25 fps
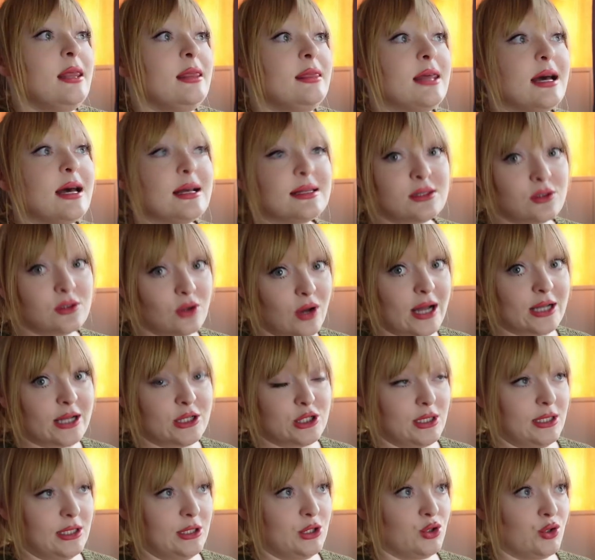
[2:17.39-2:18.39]
That's not
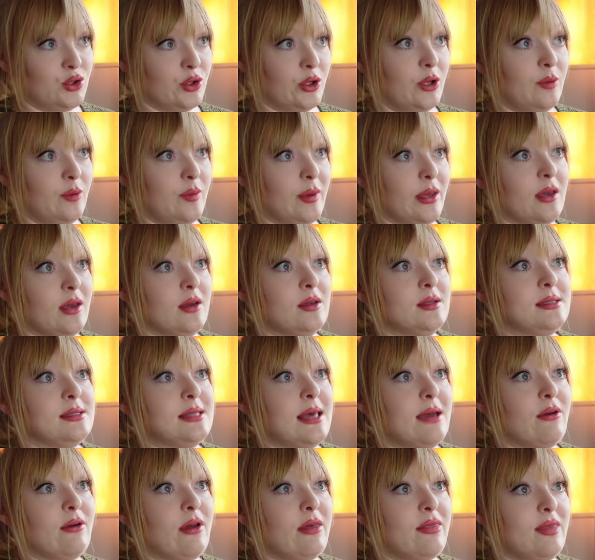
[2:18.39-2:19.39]
actually true, because
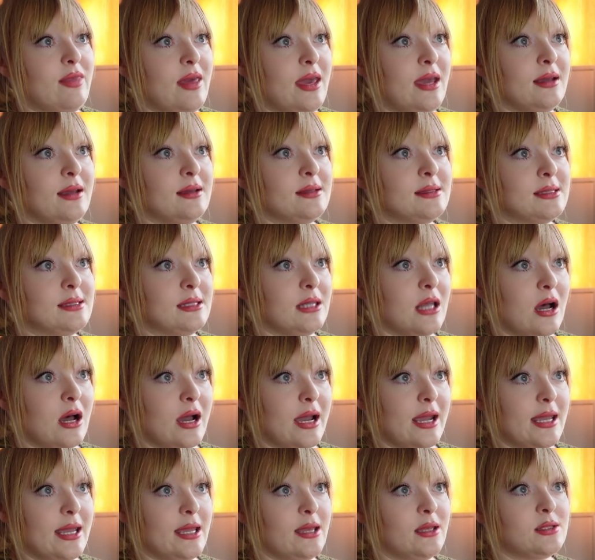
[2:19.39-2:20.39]
there are things
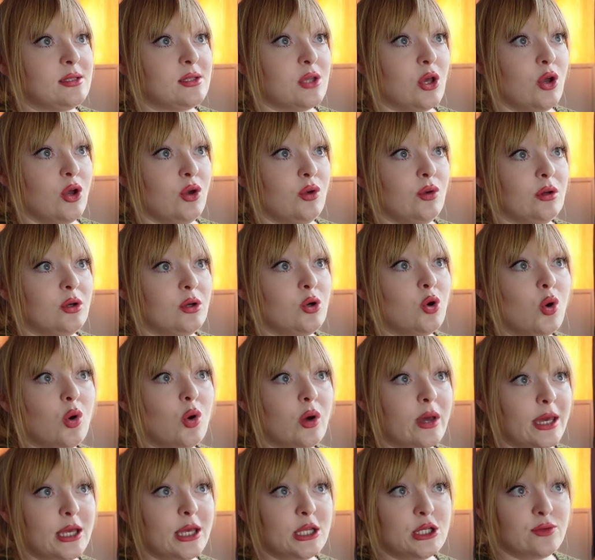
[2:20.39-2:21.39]
like, so
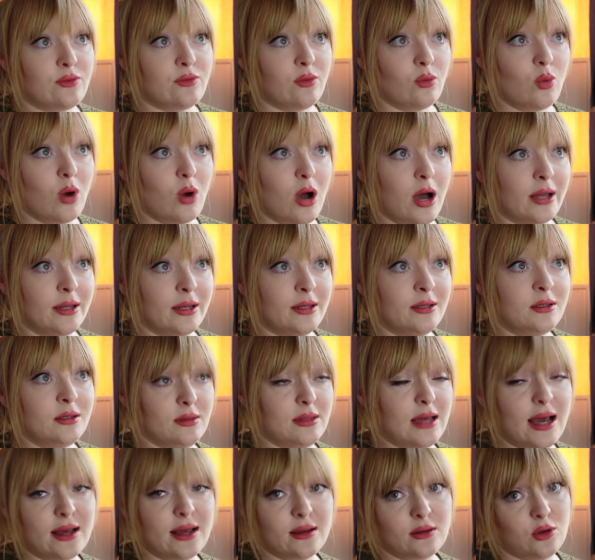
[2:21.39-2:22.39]
corkage for one,
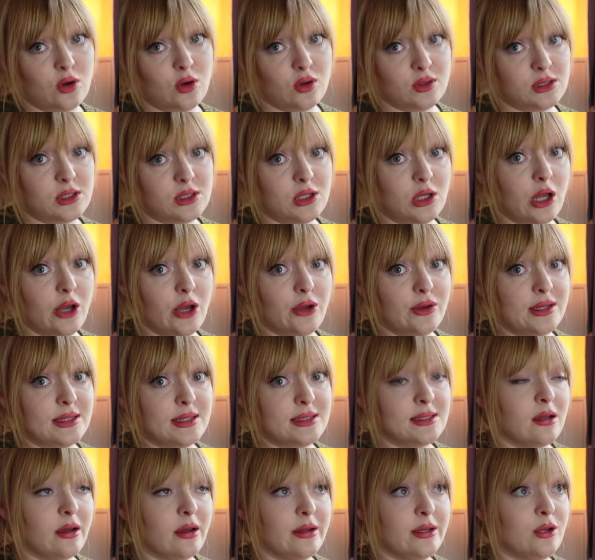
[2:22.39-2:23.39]
that cost alone
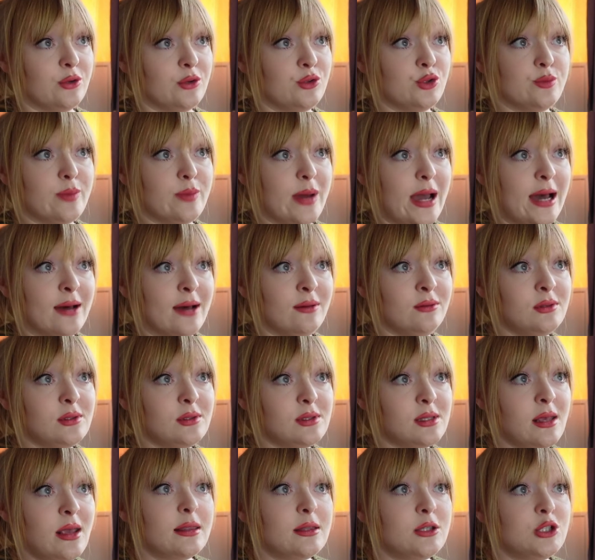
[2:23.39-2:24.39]
is
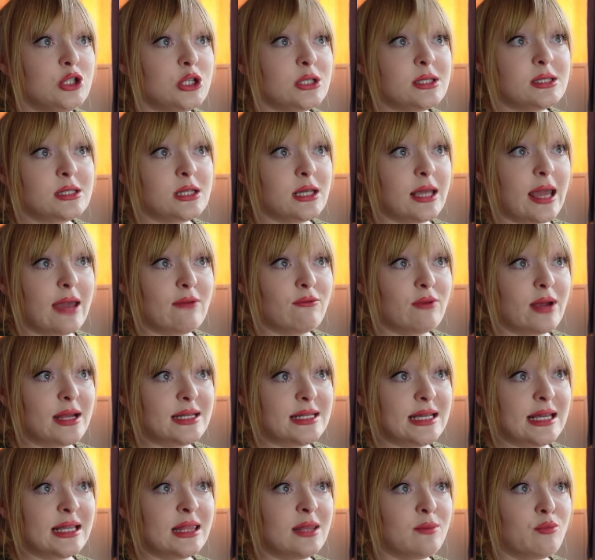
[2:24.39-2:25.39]
£900. Just to get
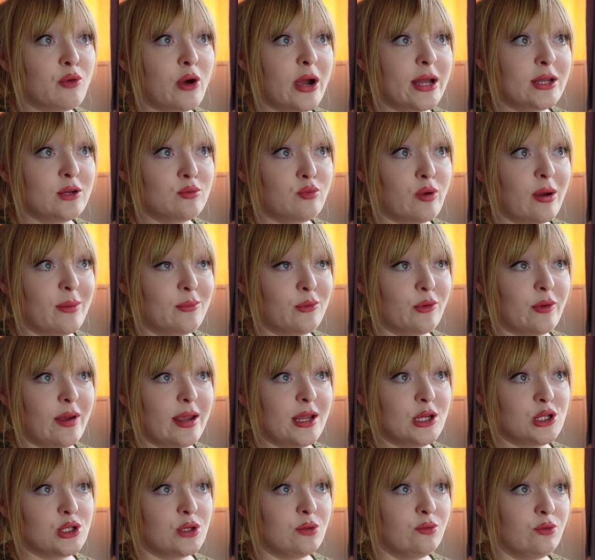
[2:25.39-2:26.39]
ready in the bridal
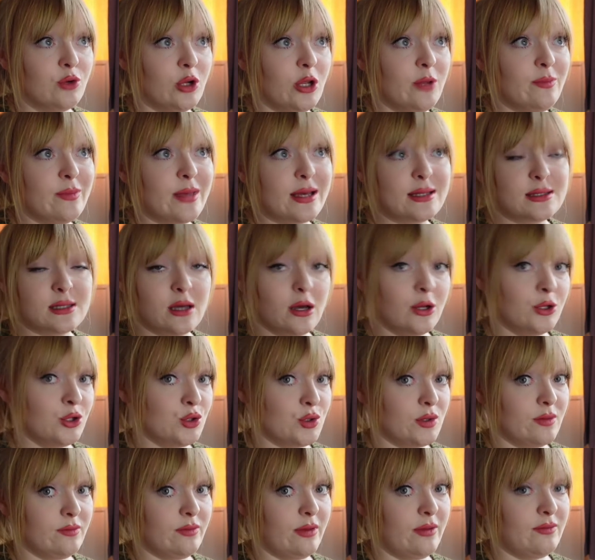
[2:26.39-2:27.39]
preparation room, that's
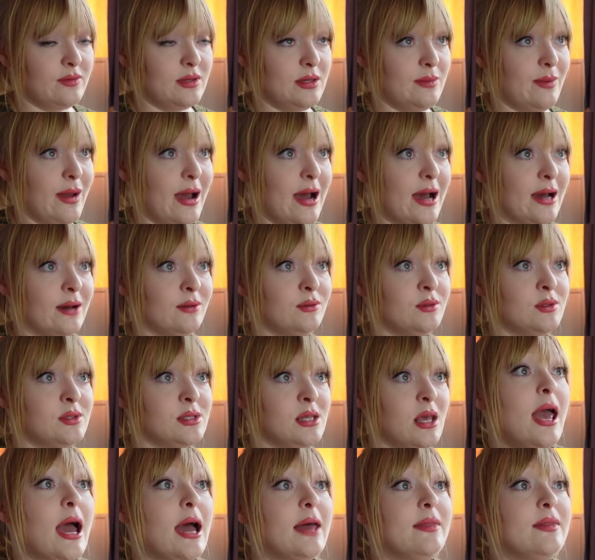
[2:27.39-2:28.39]

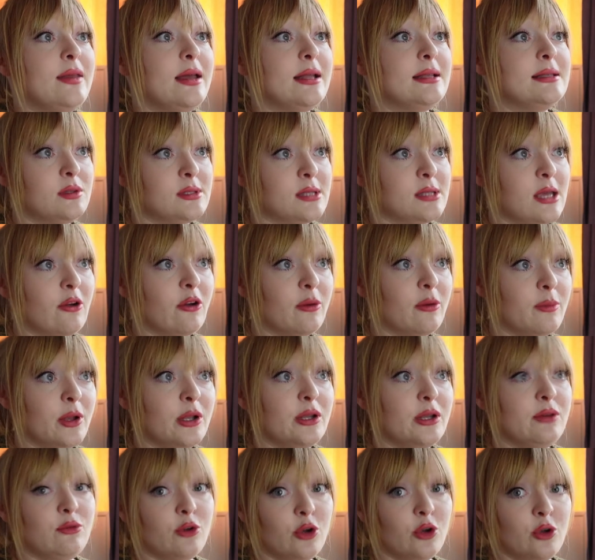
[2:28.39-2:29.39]
£150. And then
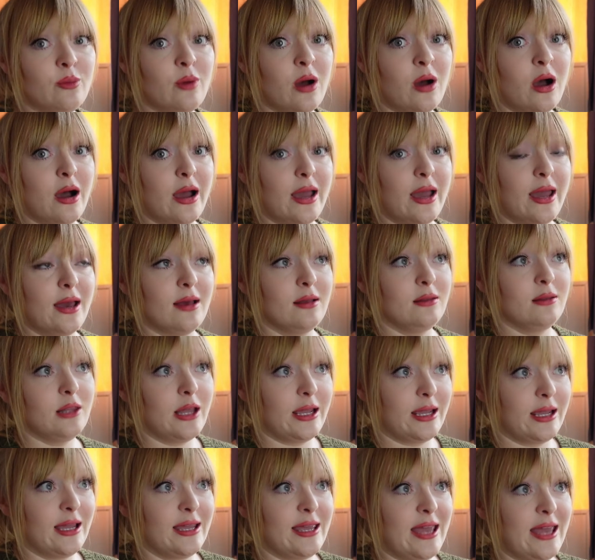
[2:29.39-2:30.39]
ceremony room hire,
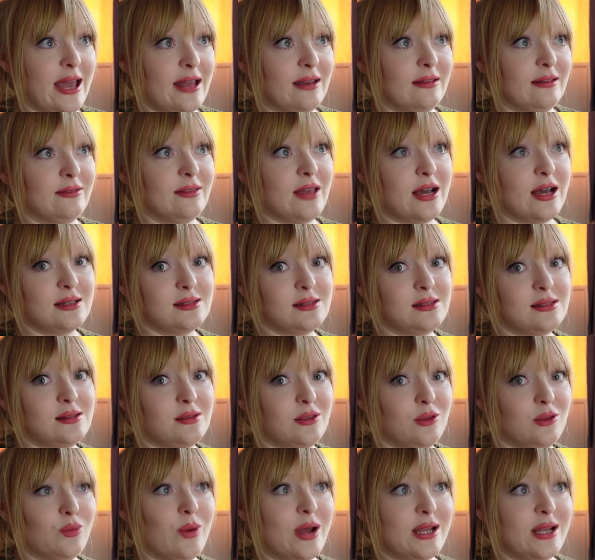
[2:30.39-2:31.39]
like again, that's
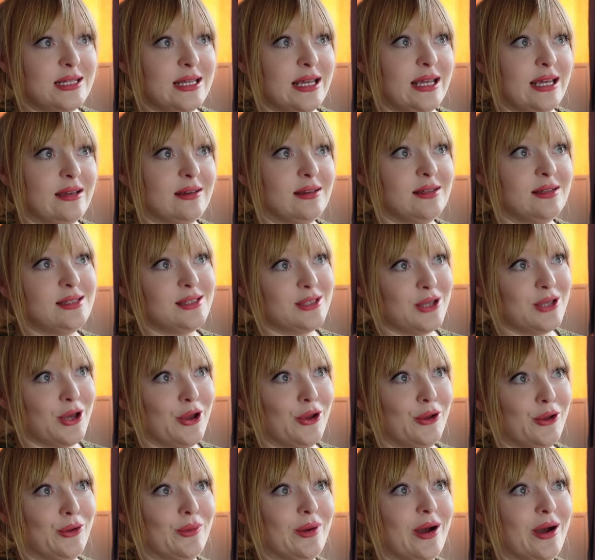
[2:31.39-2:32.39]
the wedding.
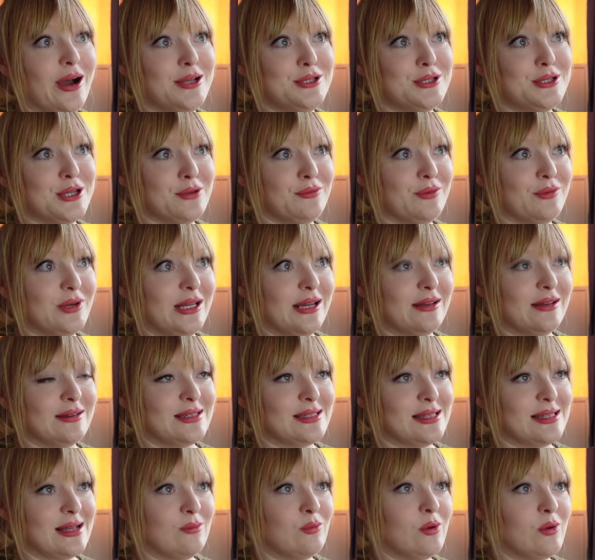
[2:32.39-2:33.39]
So I don't really
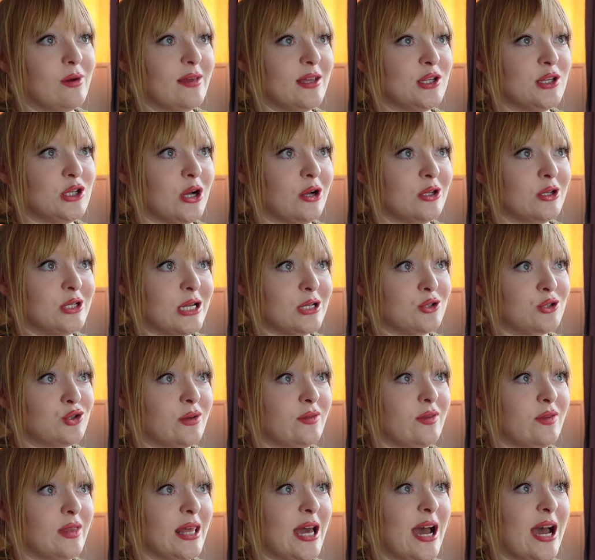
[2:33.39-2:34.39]
understand why they charge extra
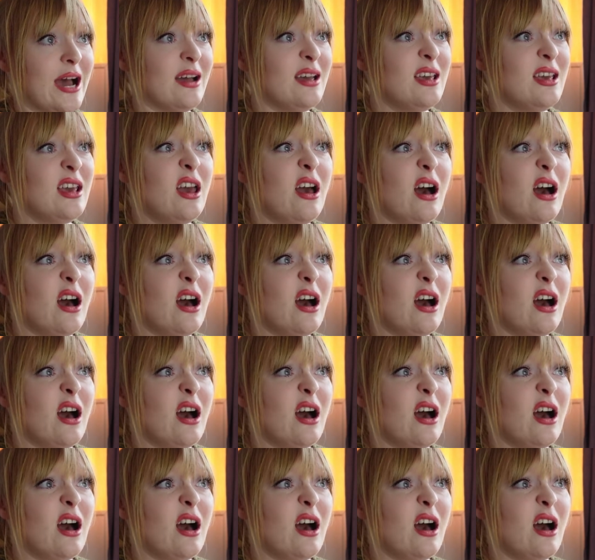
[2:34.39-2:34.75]
for that.